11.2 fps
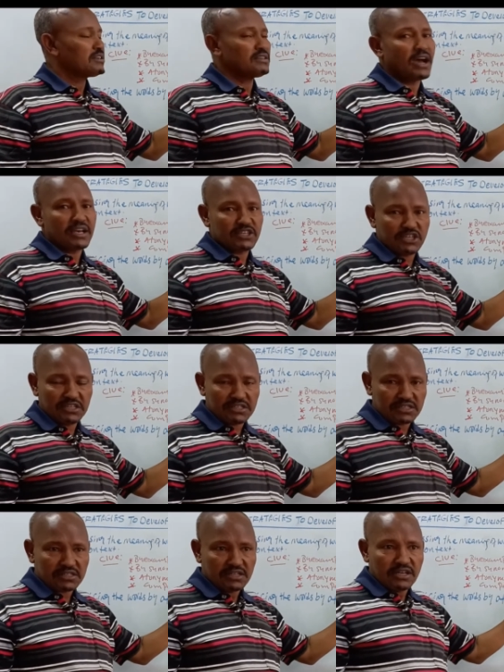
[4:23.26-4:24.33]
dash
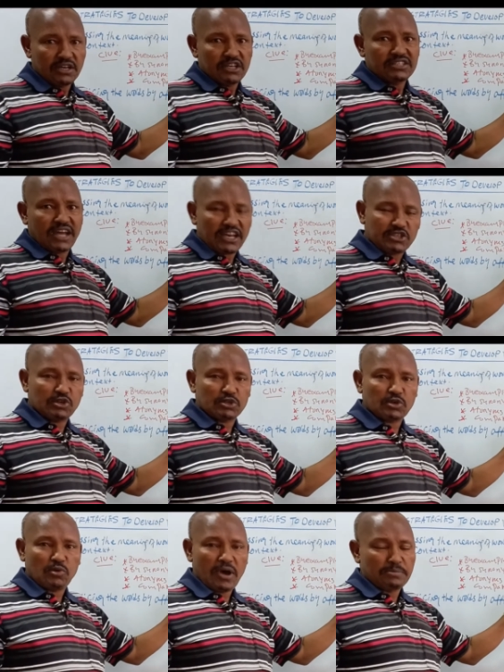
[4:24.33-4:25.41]
here. Dash is
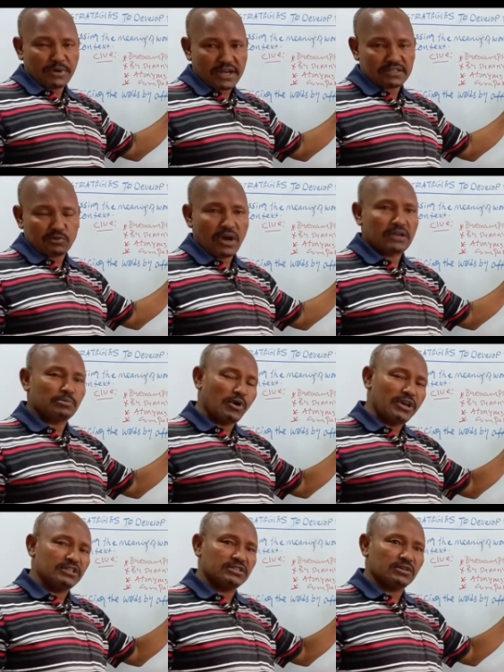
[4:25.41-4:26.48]
also one part, 1
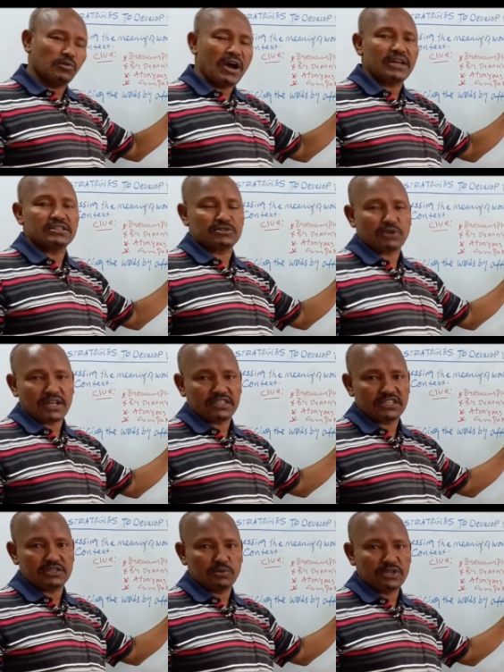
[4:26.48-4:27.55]
point, one
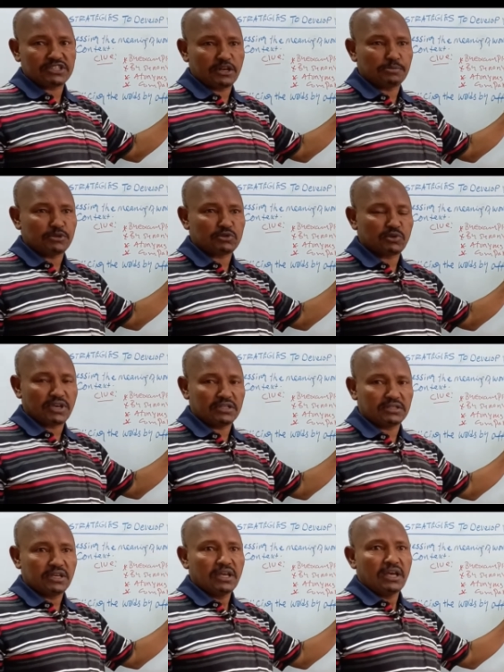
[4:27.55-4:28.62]
strategy which helps us to
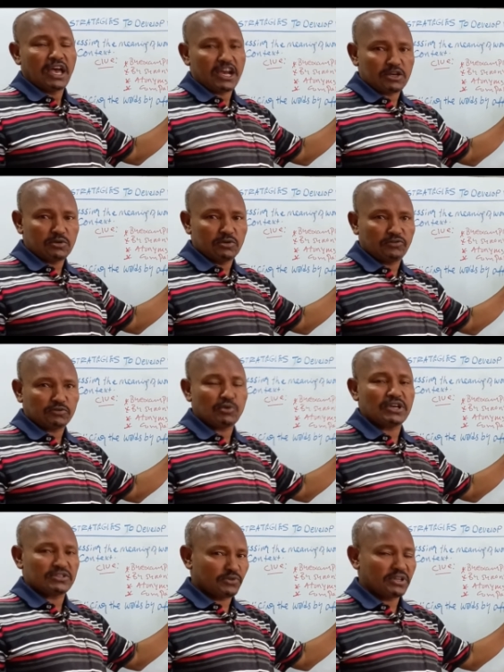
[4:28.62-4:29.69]
get a clue to
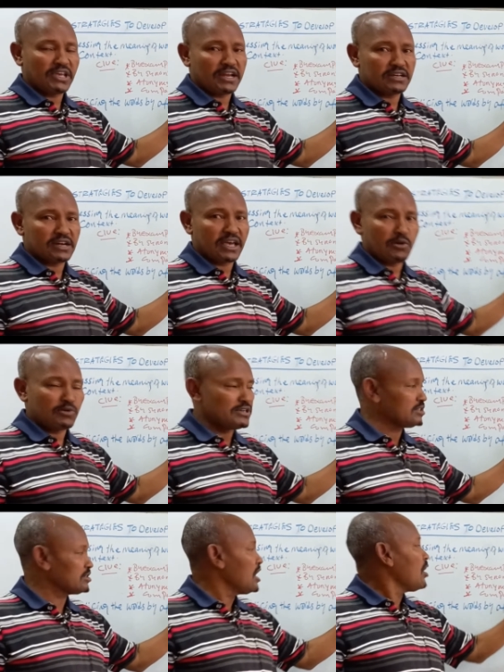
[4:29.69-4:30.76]
guess for the underlying
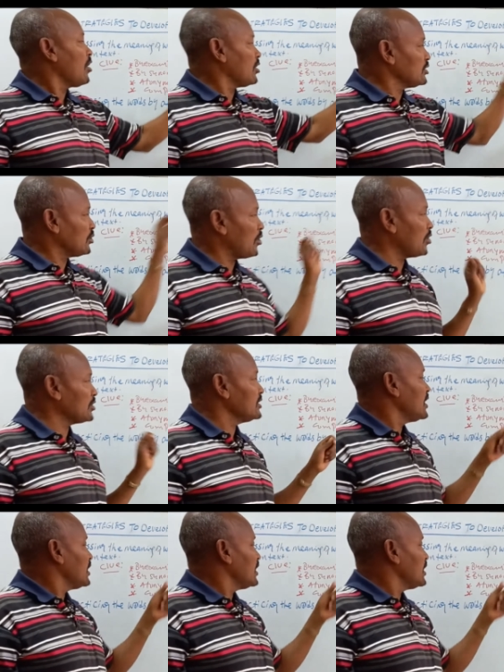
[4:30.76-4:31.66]
words. On the whole,